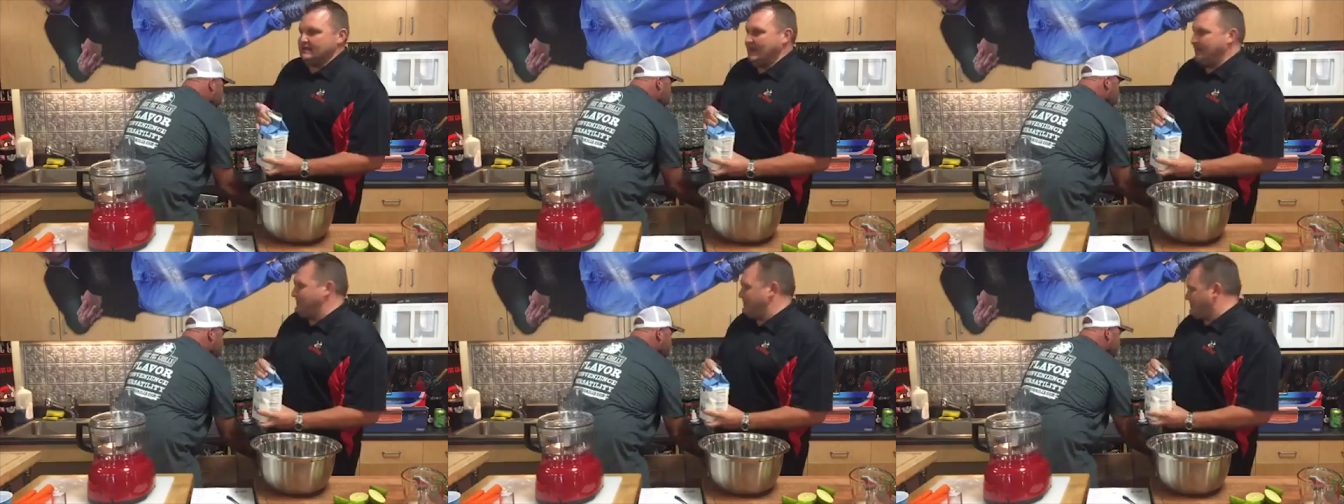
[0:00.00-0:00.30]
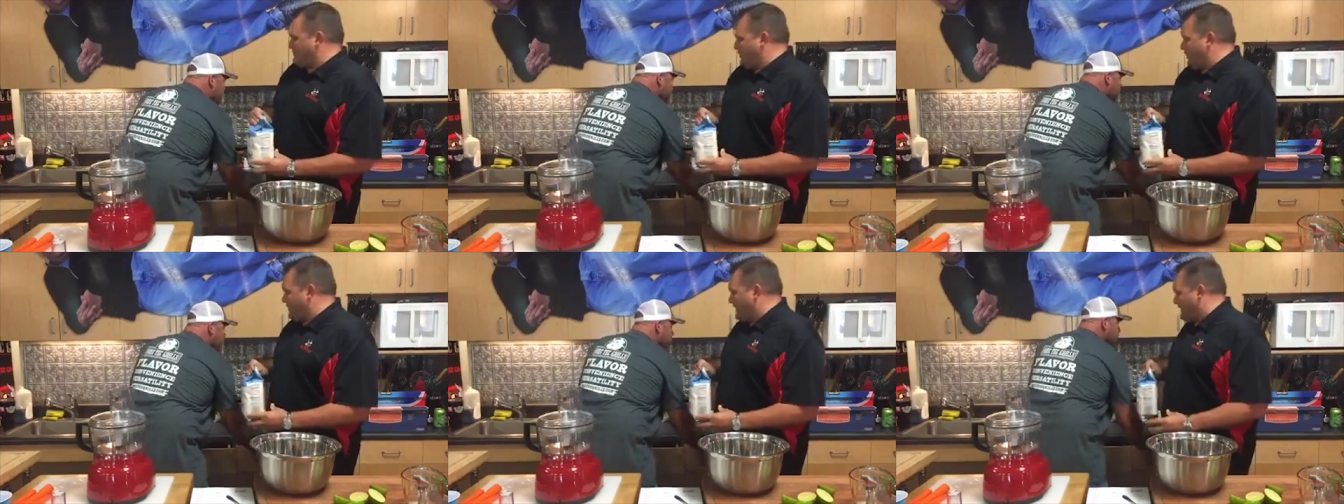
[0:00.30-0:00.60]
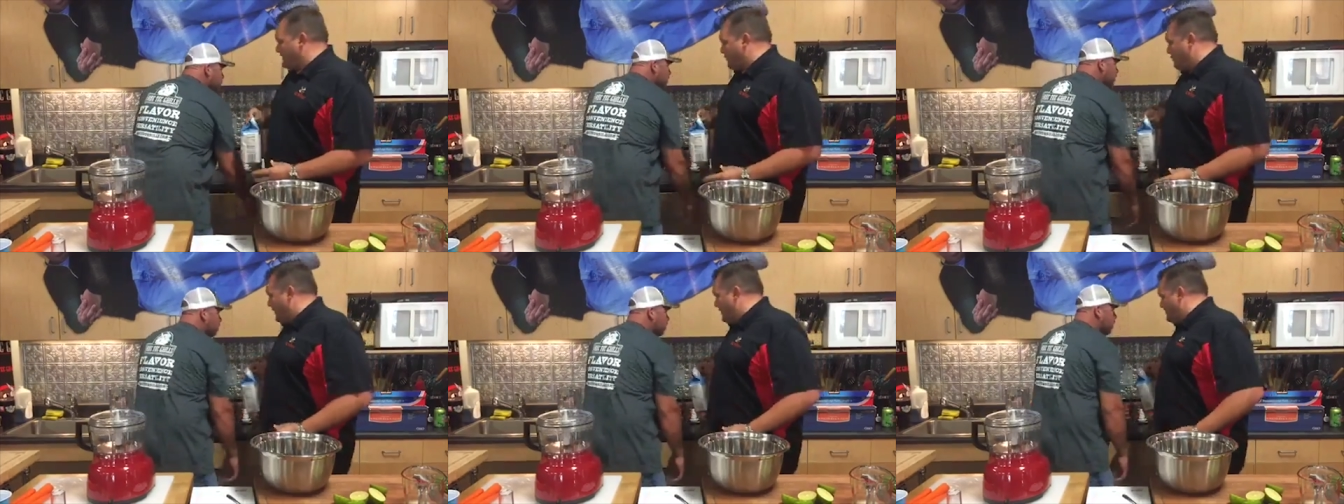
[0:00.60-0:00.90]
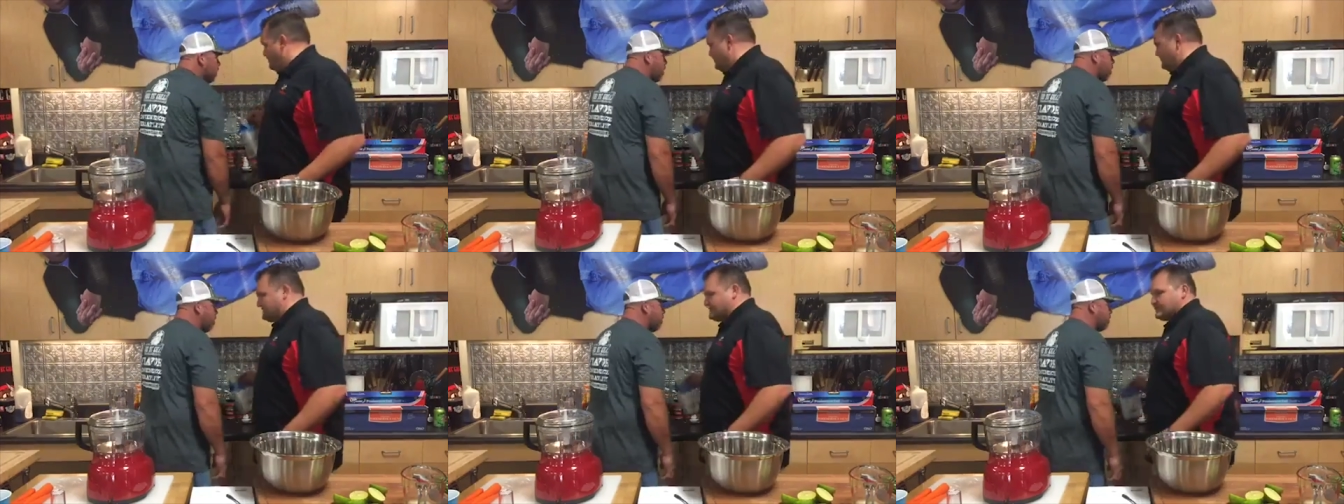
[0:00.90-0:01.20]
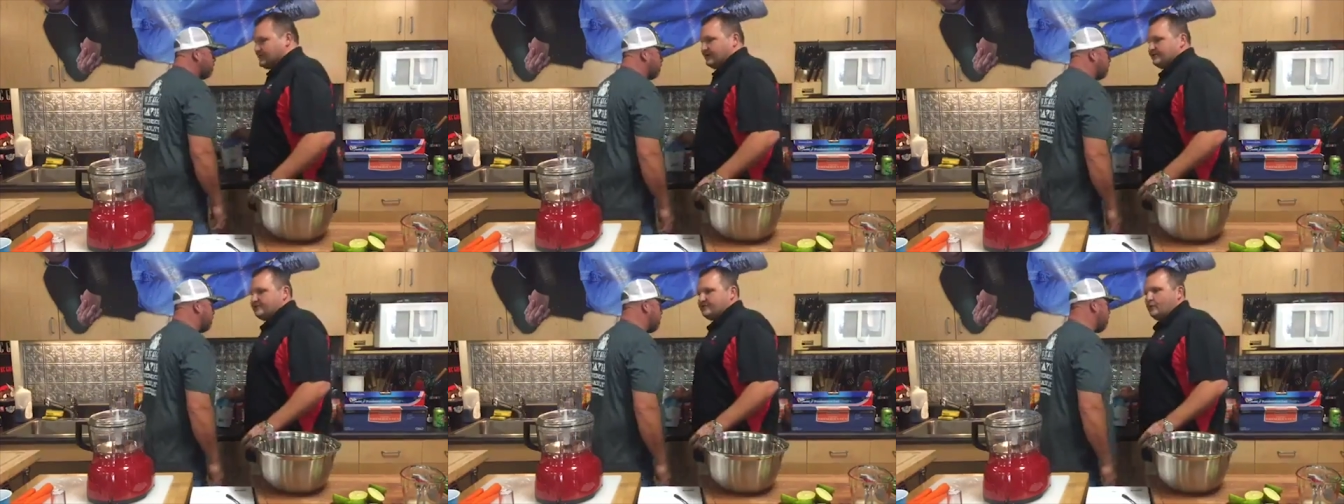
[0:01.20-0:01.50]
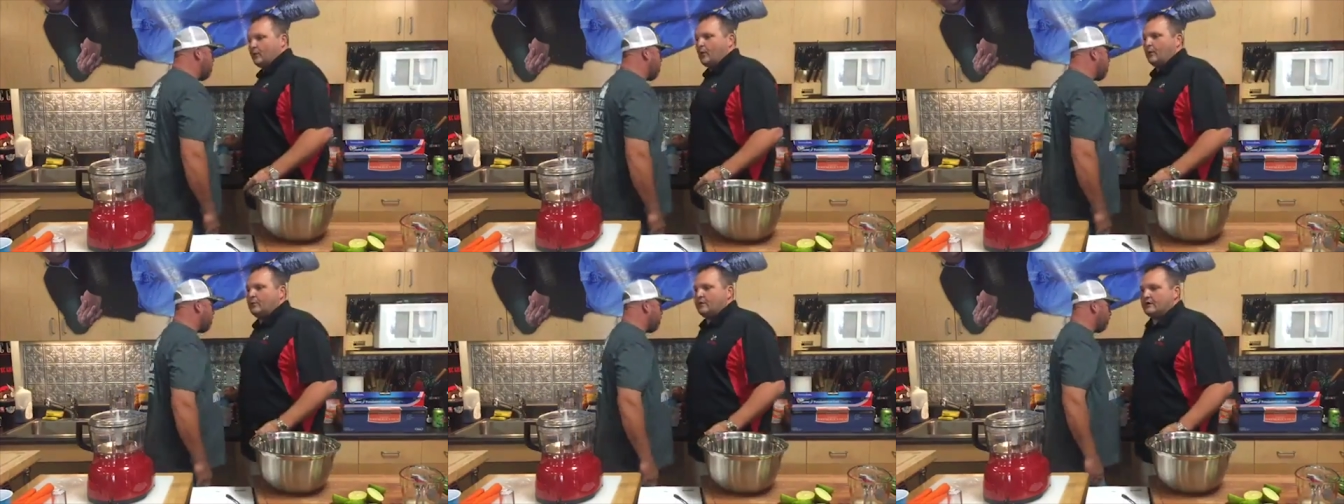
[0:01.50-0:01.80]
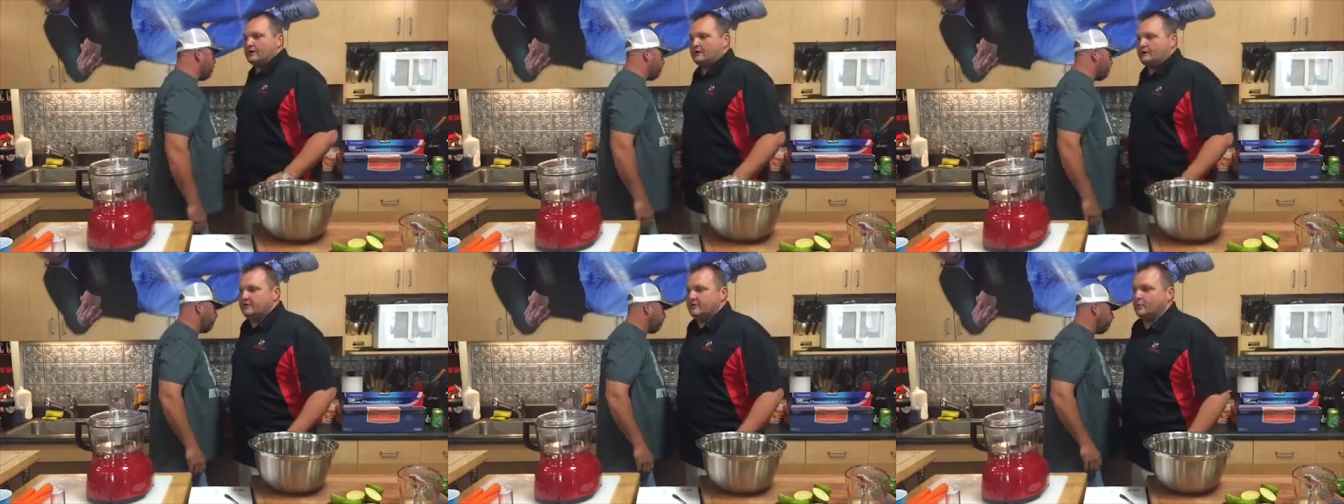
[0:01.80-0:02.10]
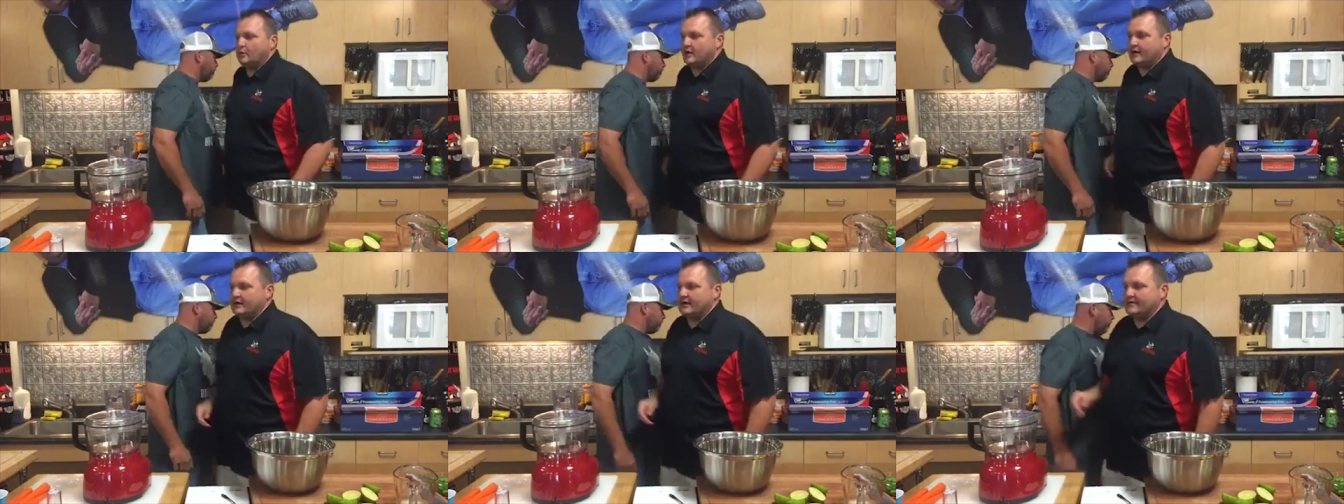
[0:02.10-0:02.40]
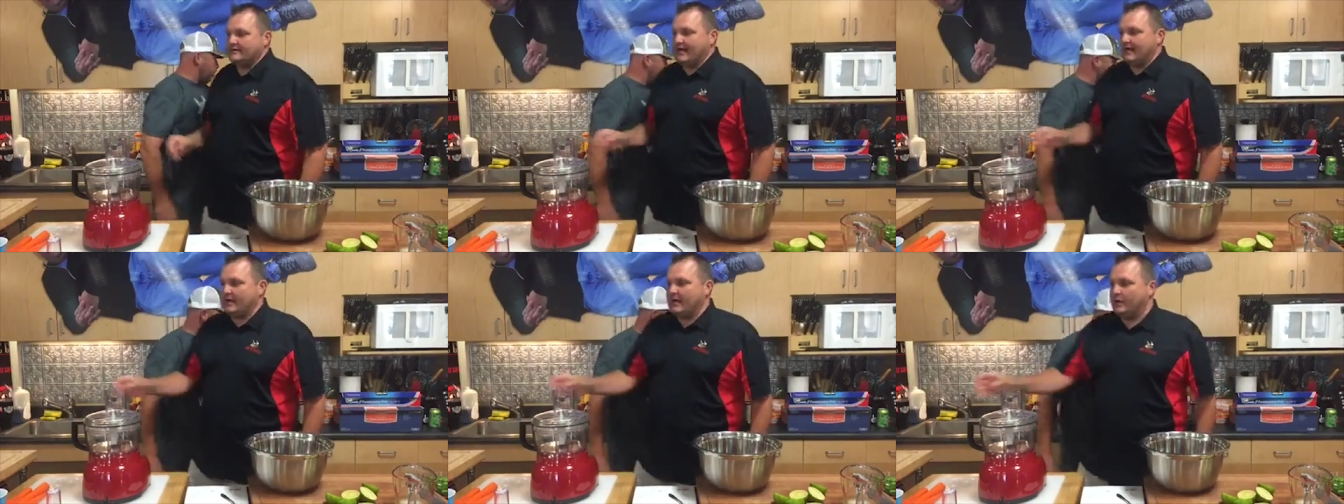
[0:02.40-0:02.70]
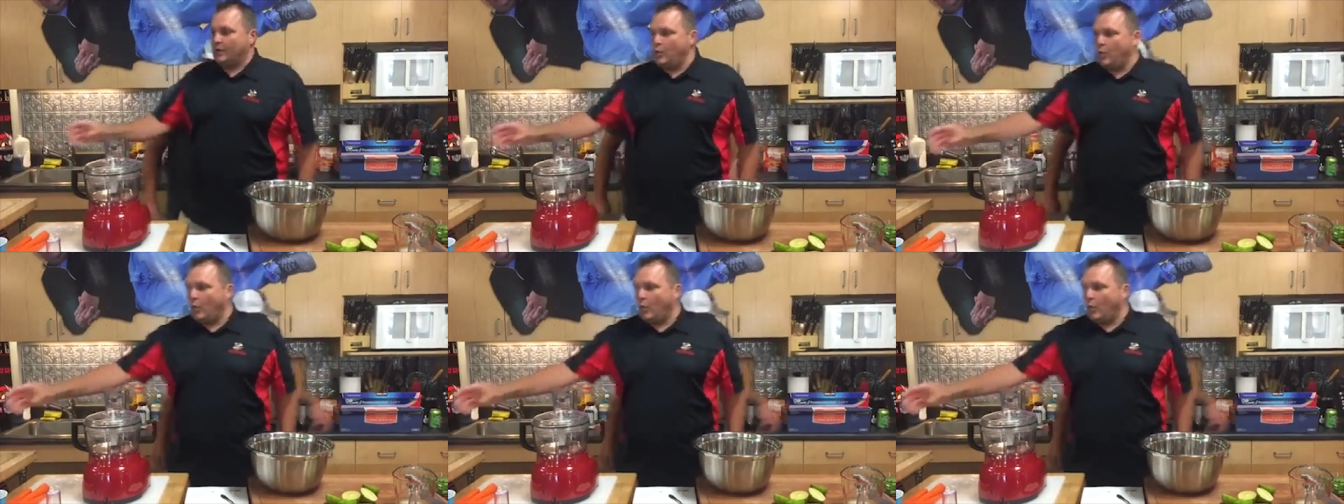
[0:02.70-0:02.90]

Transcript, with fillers: let me get David started on grating stuff. So what we're going to do, we're going to